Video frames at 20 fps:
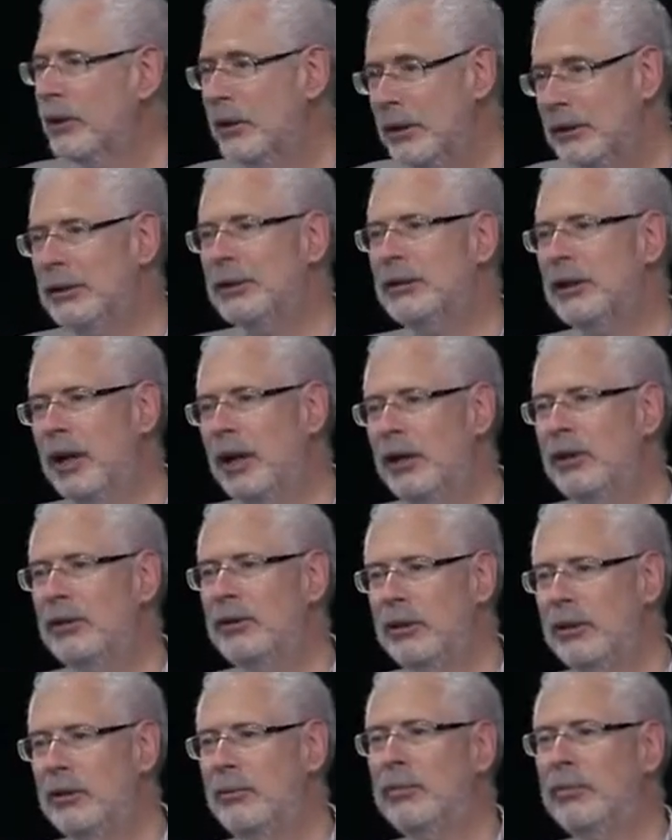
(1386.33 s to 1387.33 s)
His entire
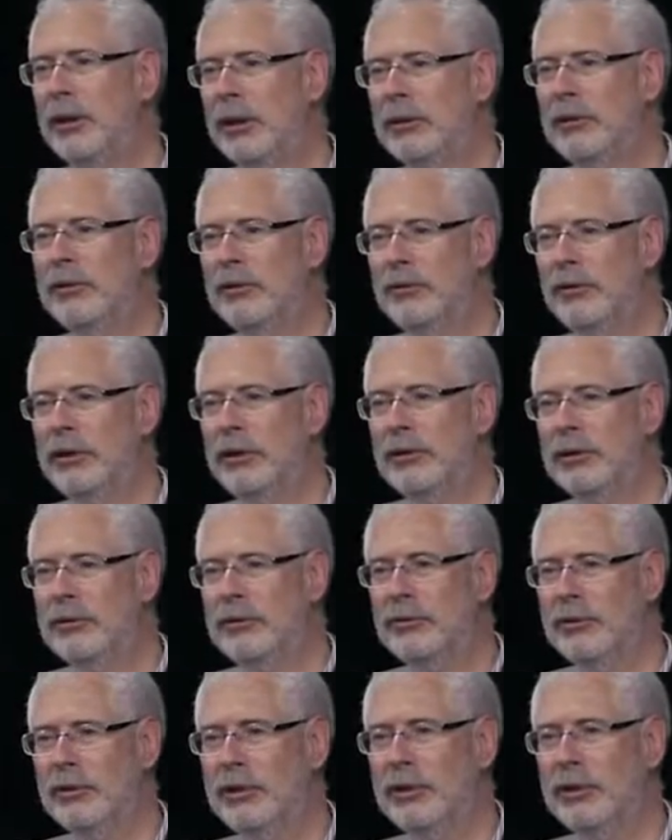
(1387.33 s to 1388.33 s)
team pricked their fingers
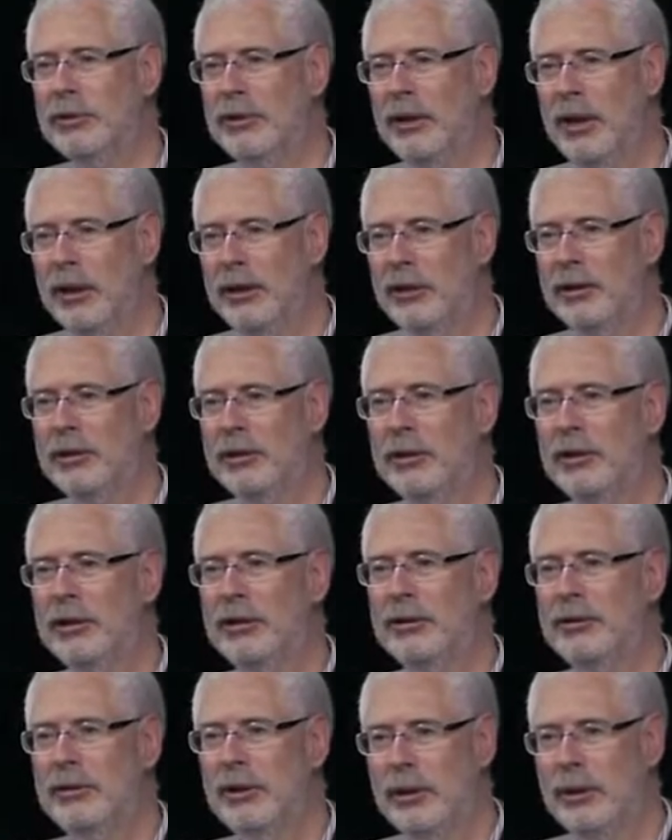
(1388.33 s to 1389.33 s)
for the entire
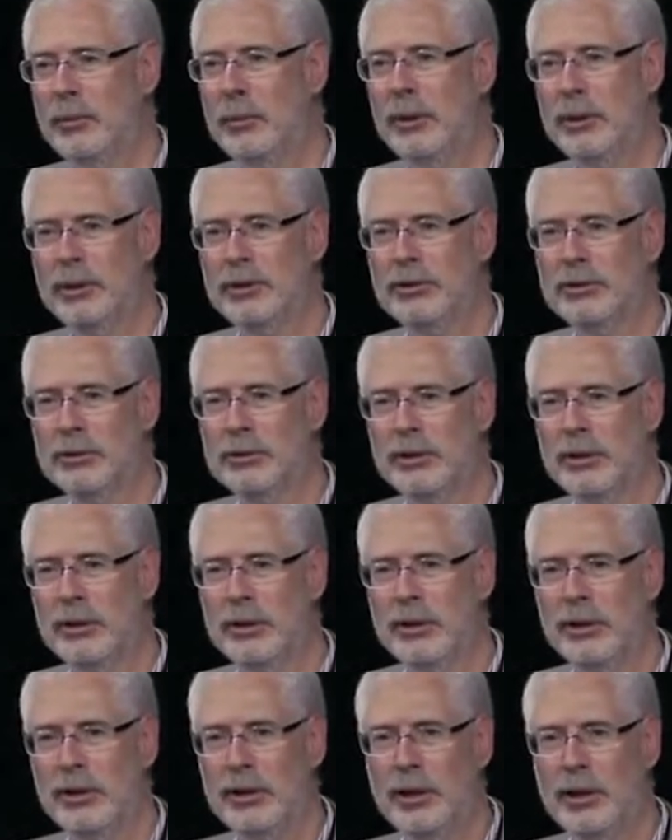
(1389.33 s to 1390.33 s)
10 weeks.
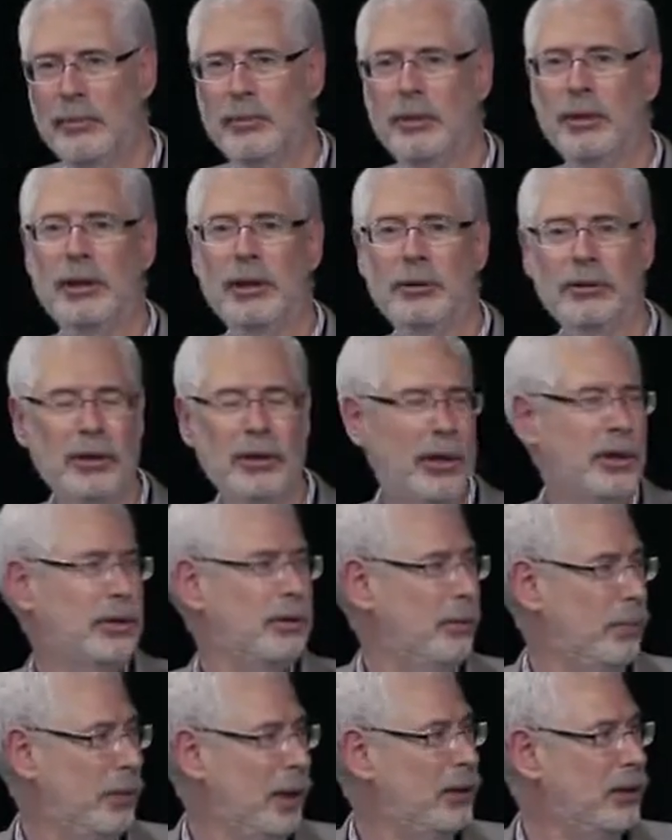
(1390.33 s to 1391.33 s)
And when they
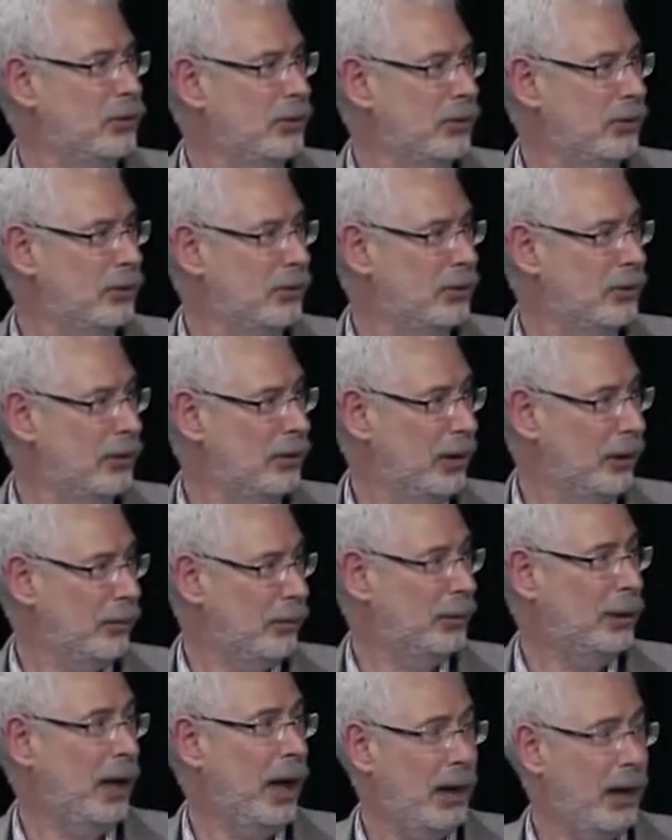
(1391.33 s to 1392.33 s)
talked to patients, they
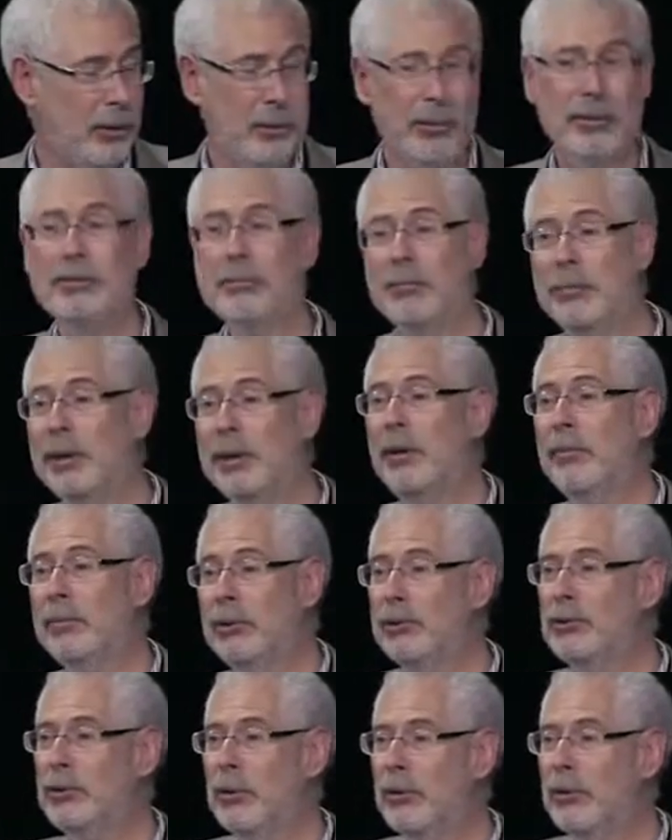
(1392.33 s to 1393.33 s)
were now be able
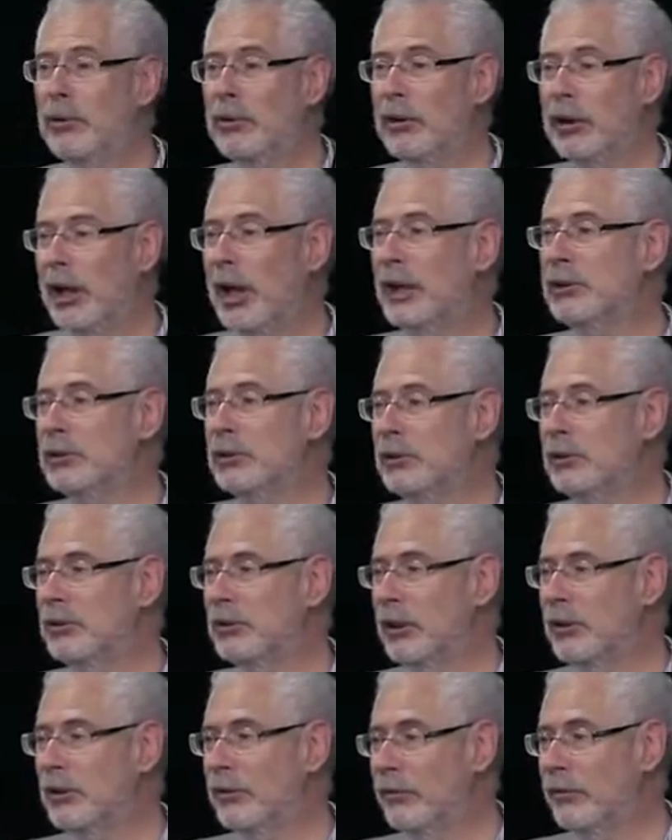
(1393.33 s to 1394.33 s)
to show their
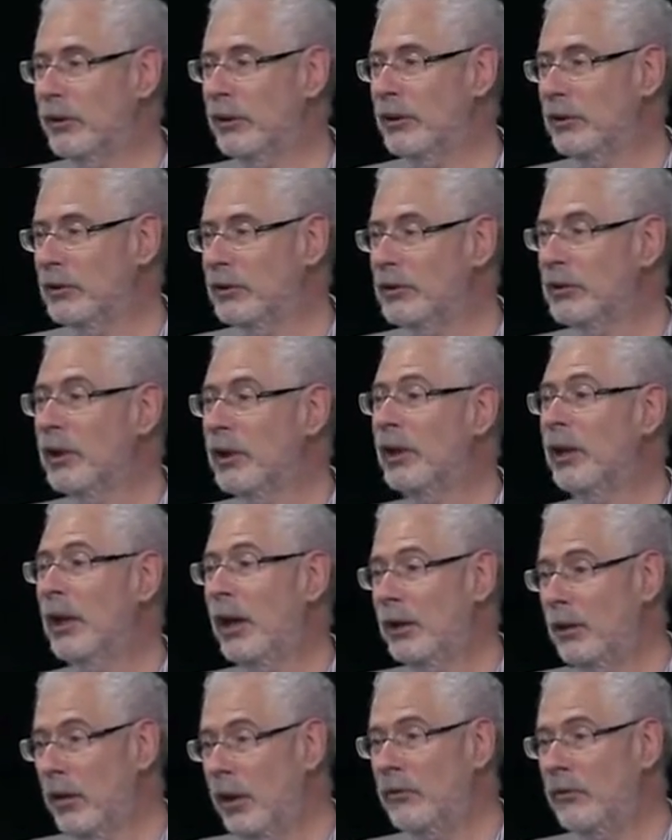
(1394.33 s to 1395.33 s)
calluses on their fingers.
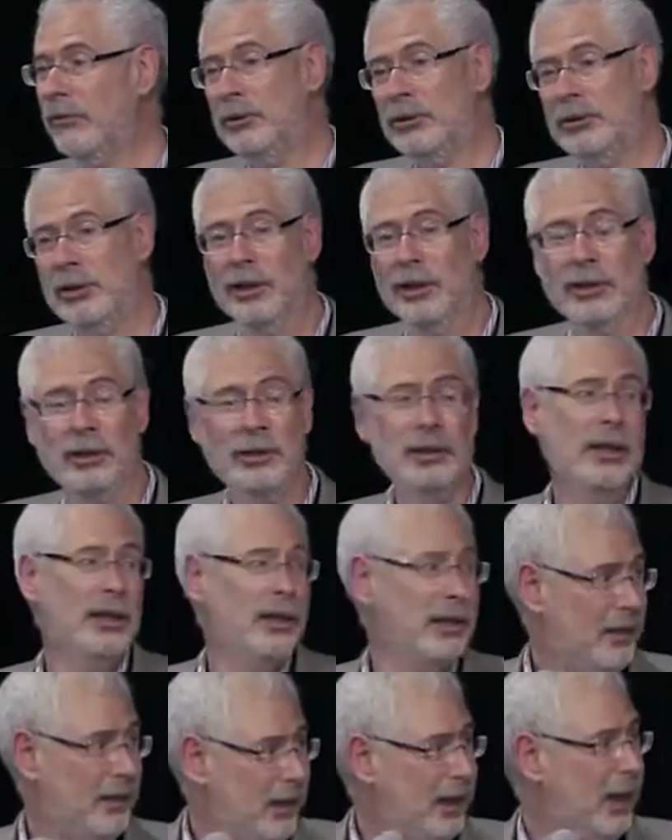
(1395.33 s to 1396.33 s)
And all of a sudden,
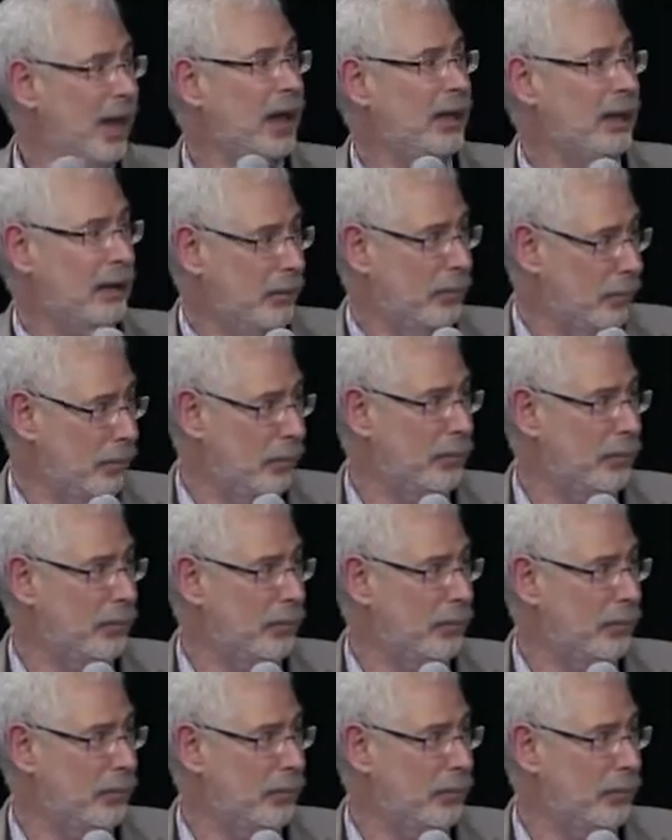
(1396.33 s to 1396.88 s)
they had a